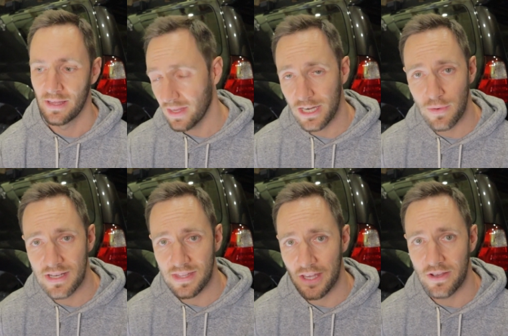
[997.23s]

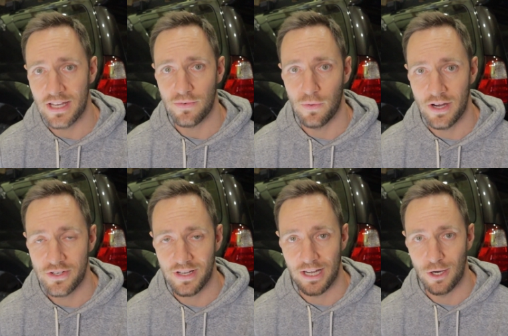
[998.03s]
Anyways, thank you guys for
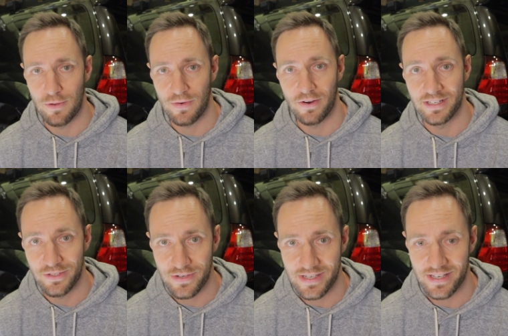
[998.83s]
watching. I hope you found it
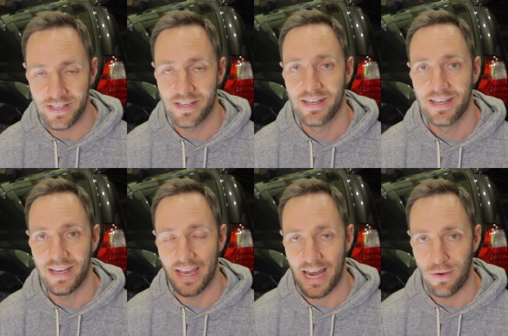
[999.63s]
interesting,
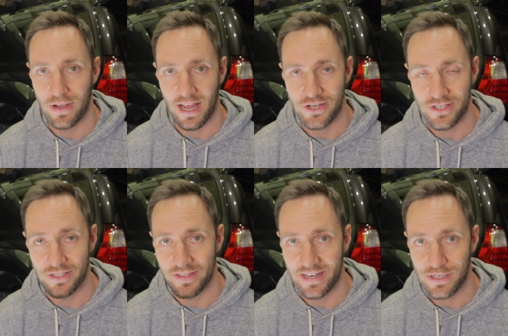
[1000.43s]
and I will catch
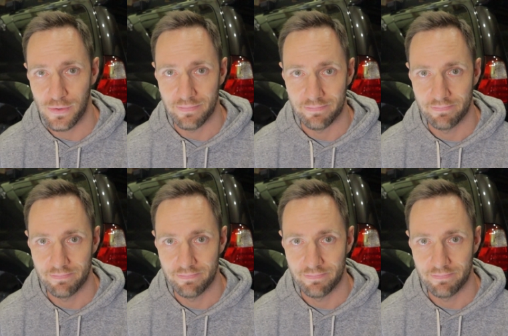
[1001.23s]
you on the next one.